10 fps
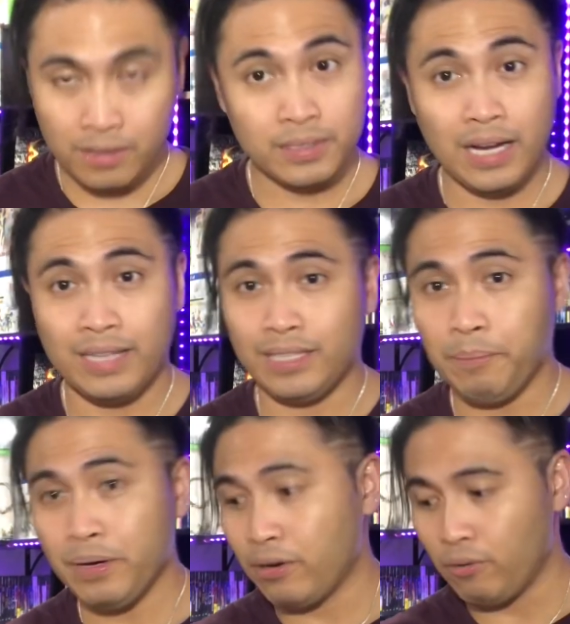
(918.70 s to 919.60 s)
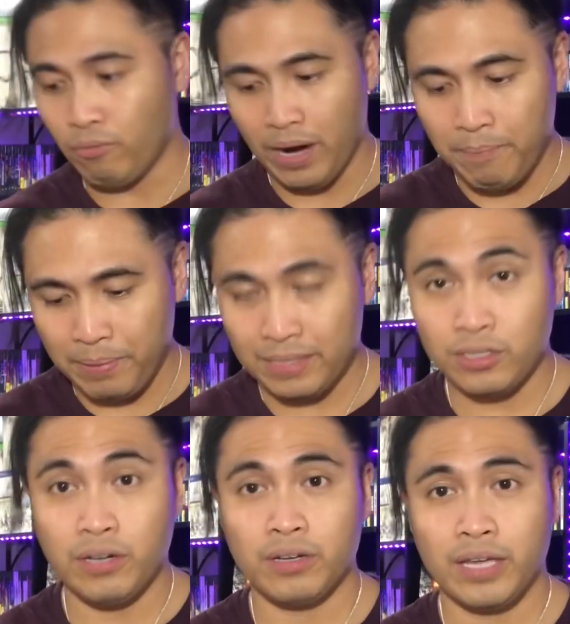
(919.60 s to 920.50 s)
guys, I've been on a rampage
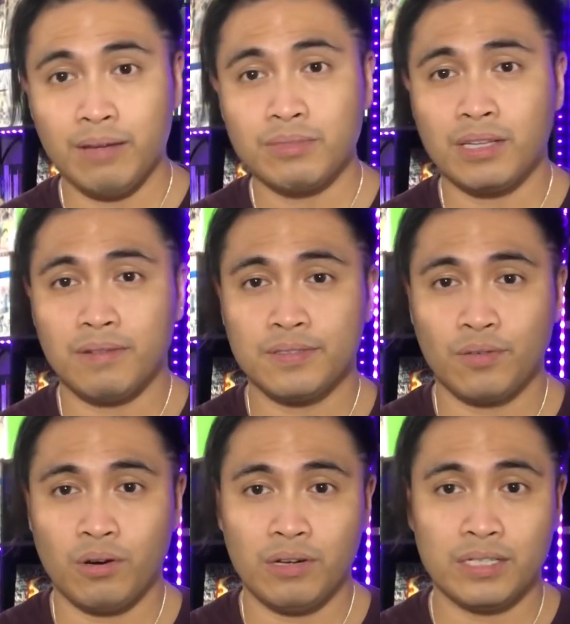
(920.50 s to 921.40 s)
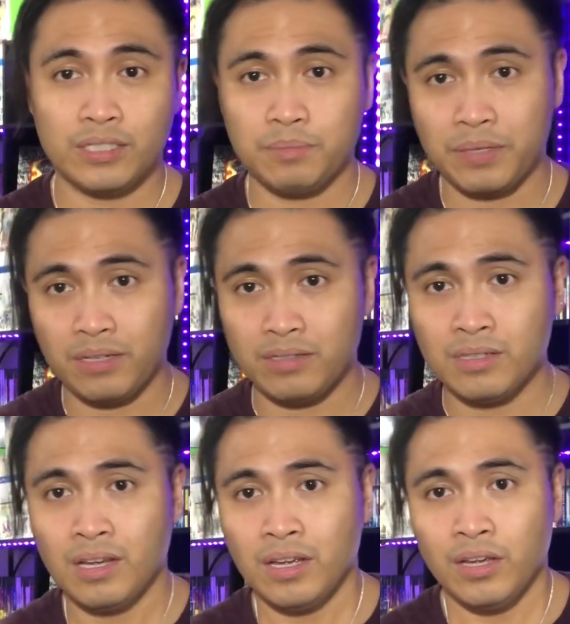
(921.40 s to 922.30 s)
on the GameStops for a while just because,
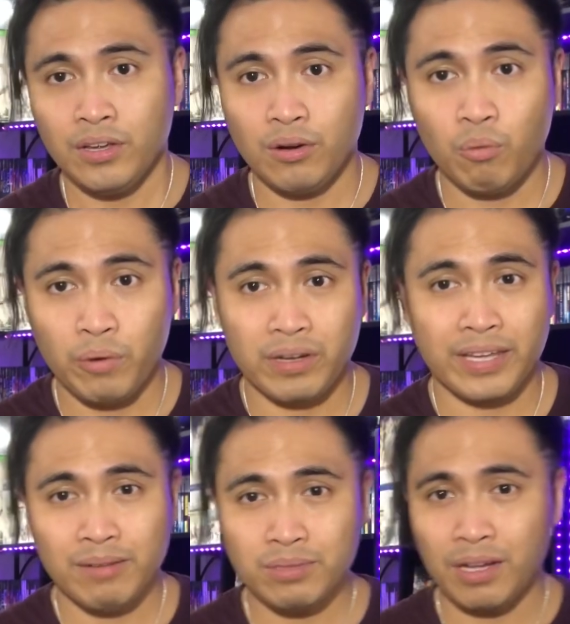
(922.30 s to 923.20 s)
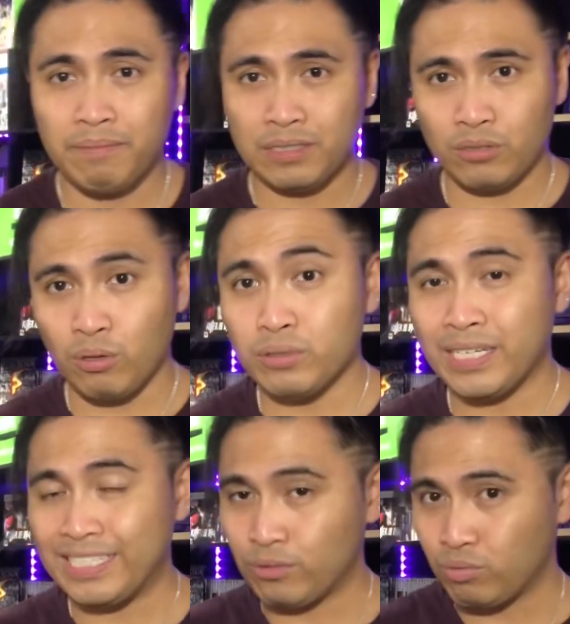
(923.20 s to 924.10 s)
you know, when the GameStop is
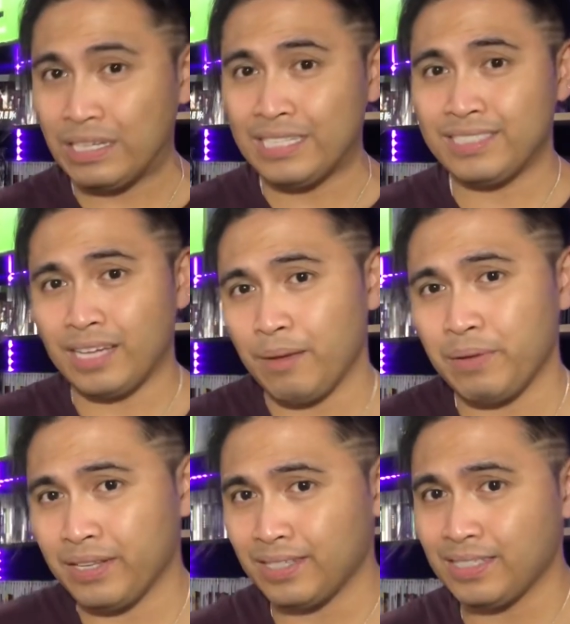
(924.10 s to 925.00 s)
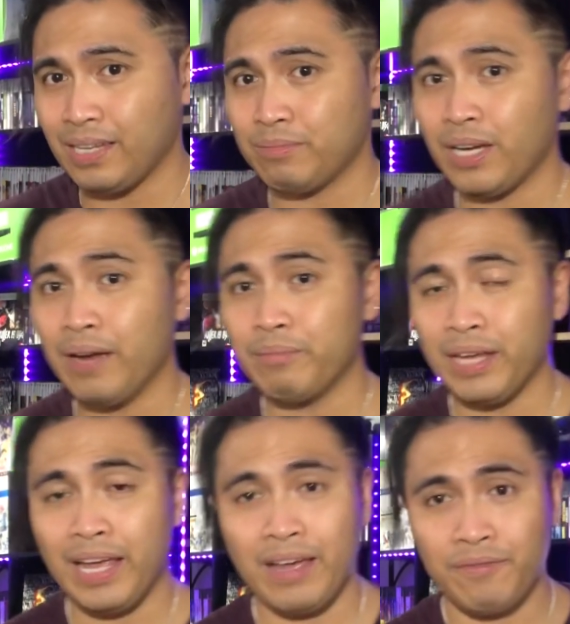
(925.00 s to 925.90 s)
closing, it's really sad, but at the same time,
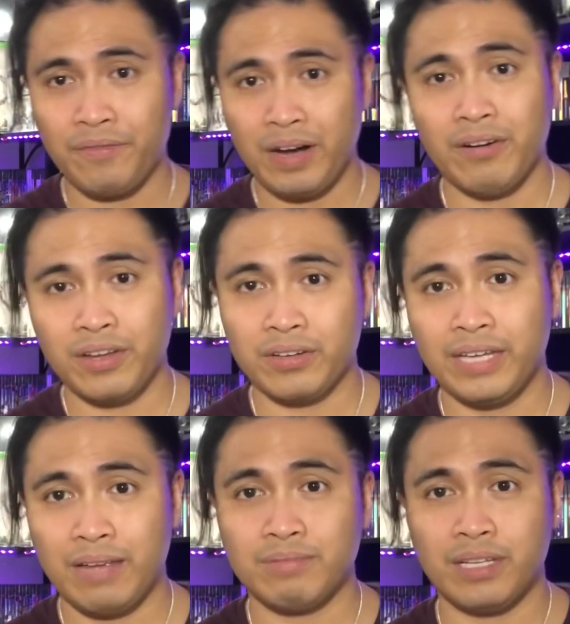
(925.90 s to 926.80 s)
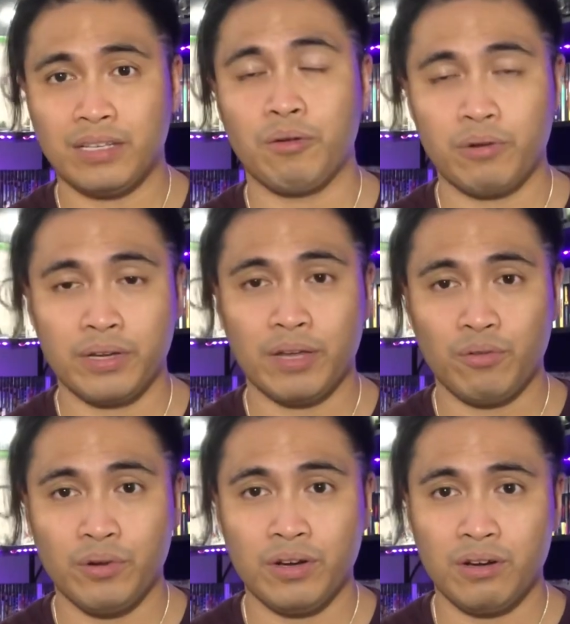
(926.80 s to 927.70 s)
they have very good games that they want to get
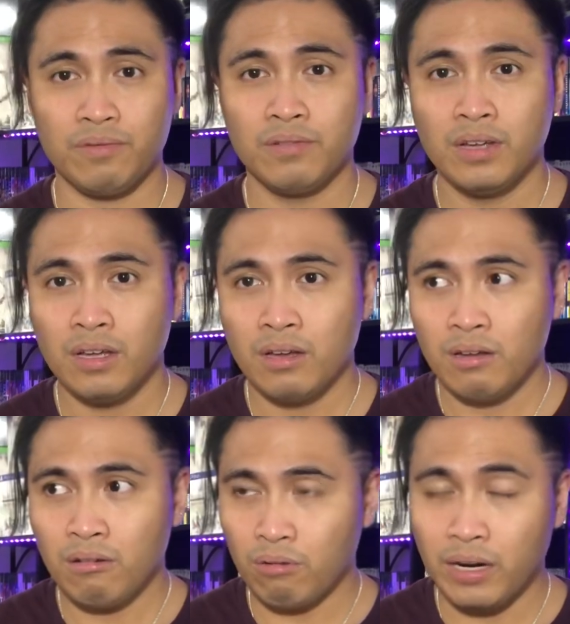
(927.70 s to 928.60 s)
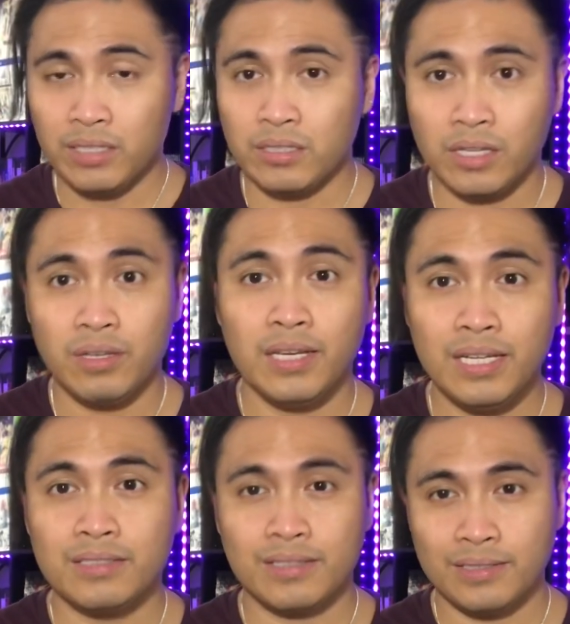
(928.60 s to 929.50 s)
rid of or actually
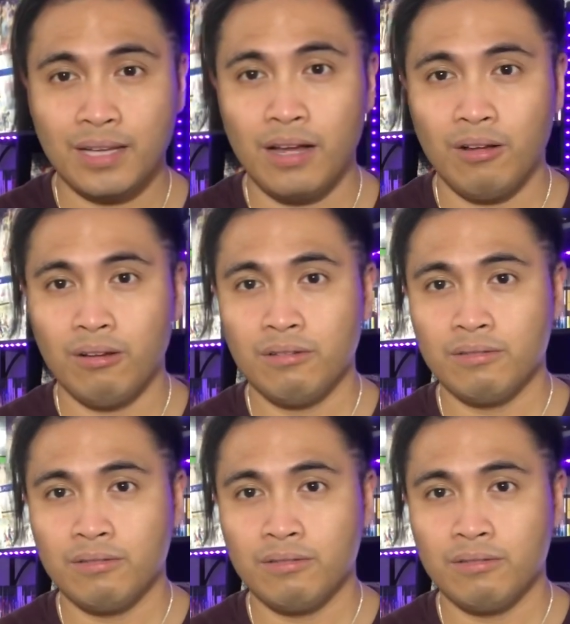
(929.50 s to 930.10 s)
need to sell